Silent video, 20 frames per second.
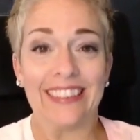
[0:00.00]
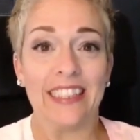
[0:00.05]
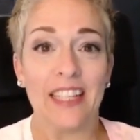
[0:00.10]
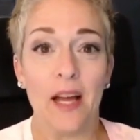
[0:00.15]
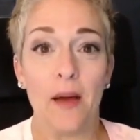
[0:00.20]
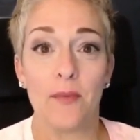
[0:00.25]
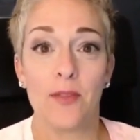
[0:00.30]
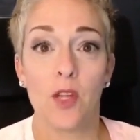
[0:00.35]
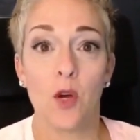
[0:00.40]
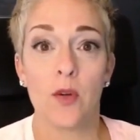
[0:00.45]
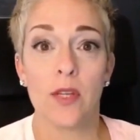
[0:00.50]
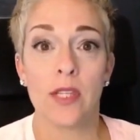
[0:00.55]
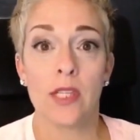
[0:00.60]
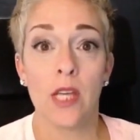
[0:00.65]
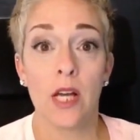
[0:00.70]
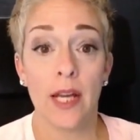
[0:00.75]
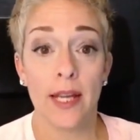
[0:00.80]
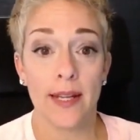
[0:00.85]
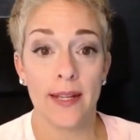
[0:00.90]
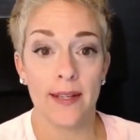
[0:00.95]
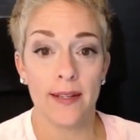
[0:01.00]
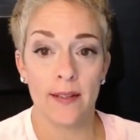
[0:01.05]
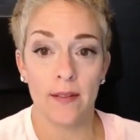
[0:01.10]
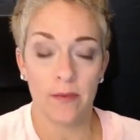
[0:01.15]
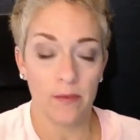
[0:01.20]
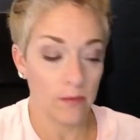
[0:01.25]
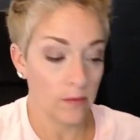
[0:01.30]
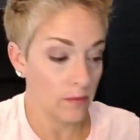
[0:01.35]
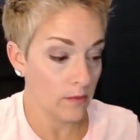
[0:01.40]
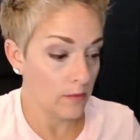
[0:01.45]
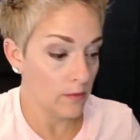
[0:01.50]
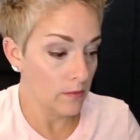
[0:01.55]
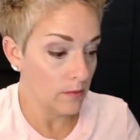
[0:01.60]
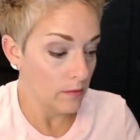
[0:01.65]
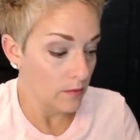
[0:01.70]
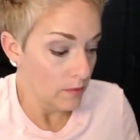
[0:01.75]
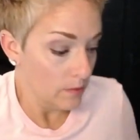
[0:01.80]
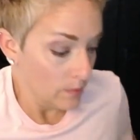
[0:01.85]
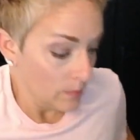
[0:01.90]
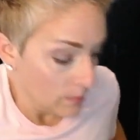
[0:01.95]
I'm so excited.
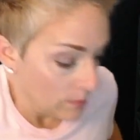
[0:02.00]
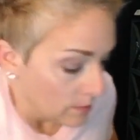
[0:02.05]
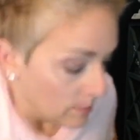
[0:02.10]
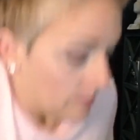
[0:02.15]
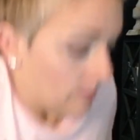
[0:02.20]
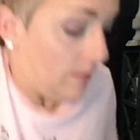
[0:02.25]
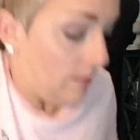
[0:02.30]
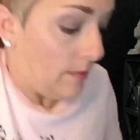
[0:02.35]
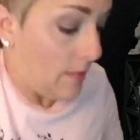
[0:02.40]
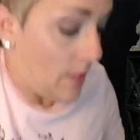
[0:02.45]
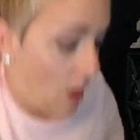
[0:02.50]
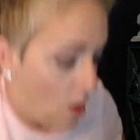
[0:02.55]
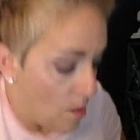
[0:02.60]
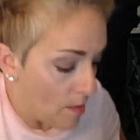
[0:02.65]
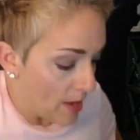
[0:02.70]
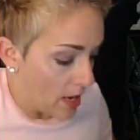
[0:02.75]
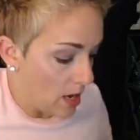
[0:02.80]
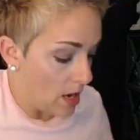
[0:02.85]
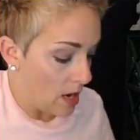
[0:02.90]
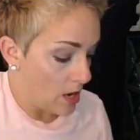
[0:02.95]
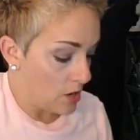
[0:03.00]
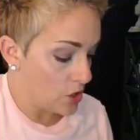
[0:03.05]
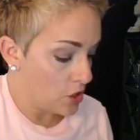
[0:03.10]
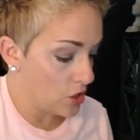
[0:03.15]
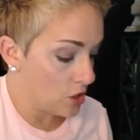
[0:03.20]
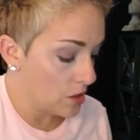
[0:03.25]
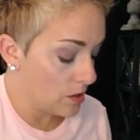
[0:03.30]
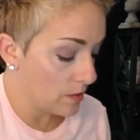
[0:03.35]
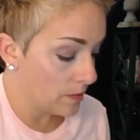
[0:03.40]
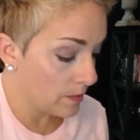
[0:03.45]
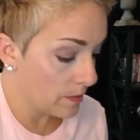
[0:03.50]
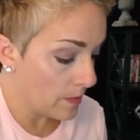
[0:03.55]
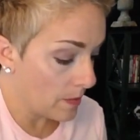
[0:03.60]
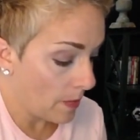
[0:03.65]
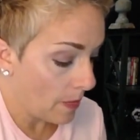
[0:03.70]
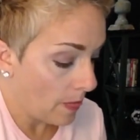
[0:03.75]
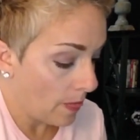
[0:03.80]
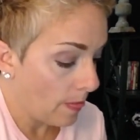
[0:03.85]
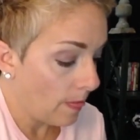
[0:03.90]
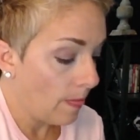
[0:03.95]
Oh, my gosh.
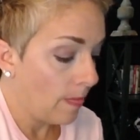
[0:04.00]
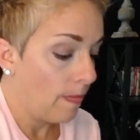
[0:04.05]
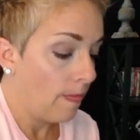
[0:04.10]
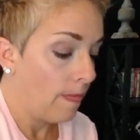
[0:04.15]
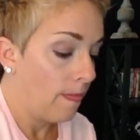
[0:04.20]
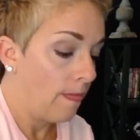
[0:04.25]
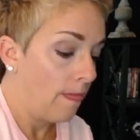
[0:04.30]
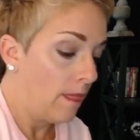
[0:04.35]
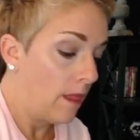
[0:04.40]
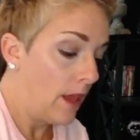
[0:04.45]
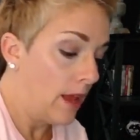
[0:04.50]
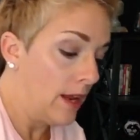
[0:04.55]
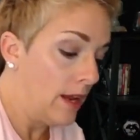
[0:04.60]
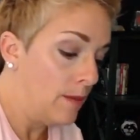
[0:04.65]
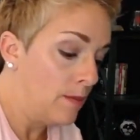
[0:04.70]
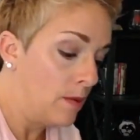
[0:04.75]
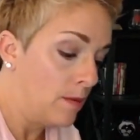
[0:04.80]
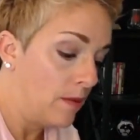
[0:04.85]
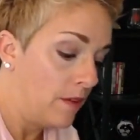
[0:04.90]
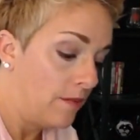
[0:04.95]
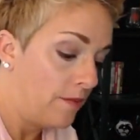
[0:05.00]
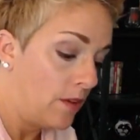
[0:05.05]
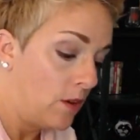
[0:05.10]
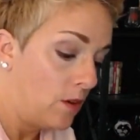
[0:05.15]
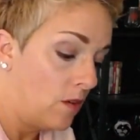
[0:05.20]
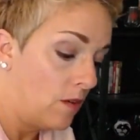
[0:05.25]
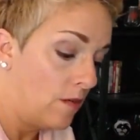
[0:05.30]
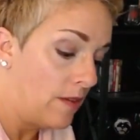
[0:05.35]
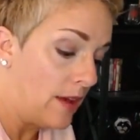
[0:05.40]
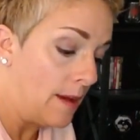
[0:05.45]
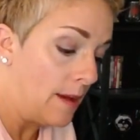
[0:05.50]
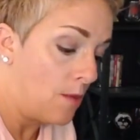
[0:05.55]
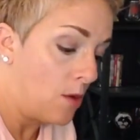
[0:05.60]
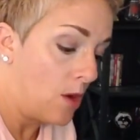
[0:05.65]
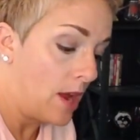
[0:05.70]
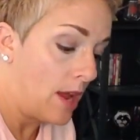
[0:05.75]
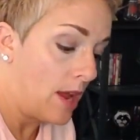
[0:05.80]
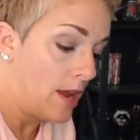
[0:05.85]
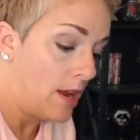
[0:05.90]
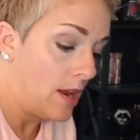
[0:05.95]
I need to put my phone on
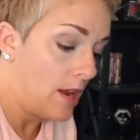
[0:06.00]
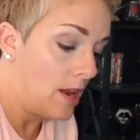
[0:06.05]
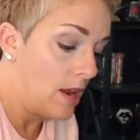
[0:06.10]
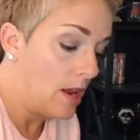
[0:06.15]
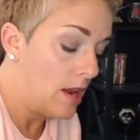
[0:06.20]
vibrate.